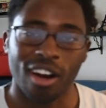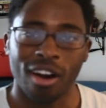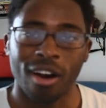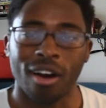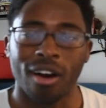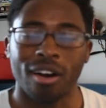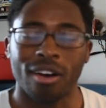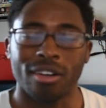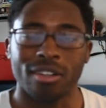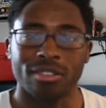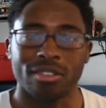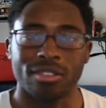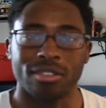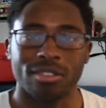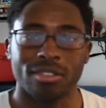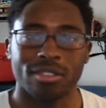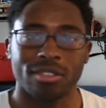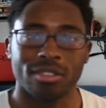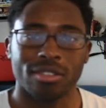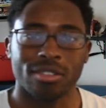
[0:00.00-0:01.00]
on,
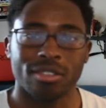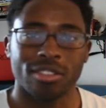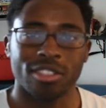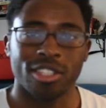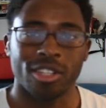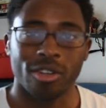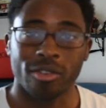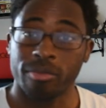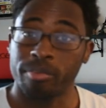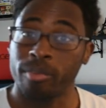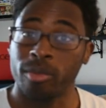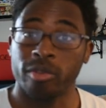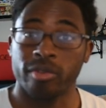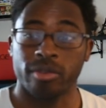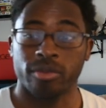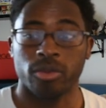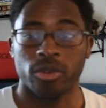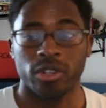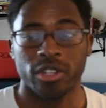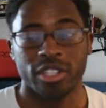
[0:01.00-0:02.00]
you know,
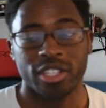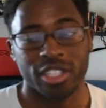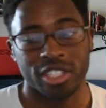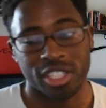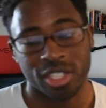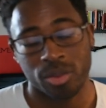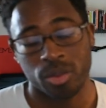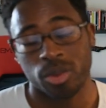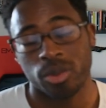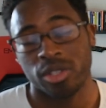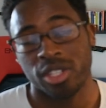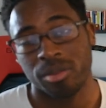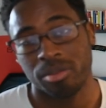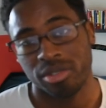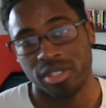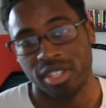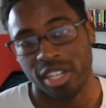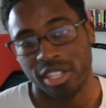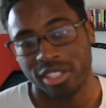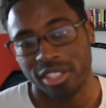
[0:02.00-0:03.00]
moving forward, because she will need
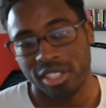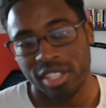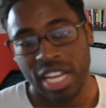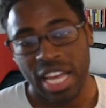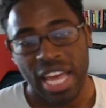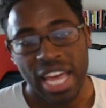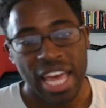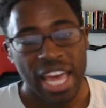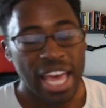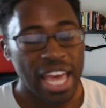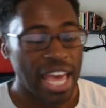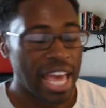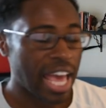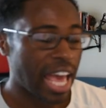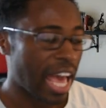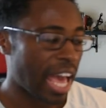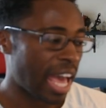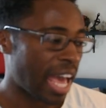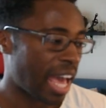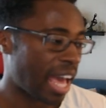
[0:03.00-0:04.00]
protection.
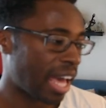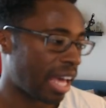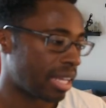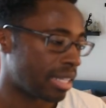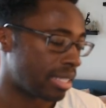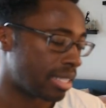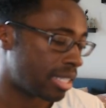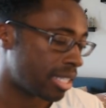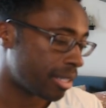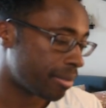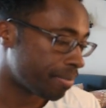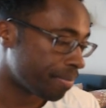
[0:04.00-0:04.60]
And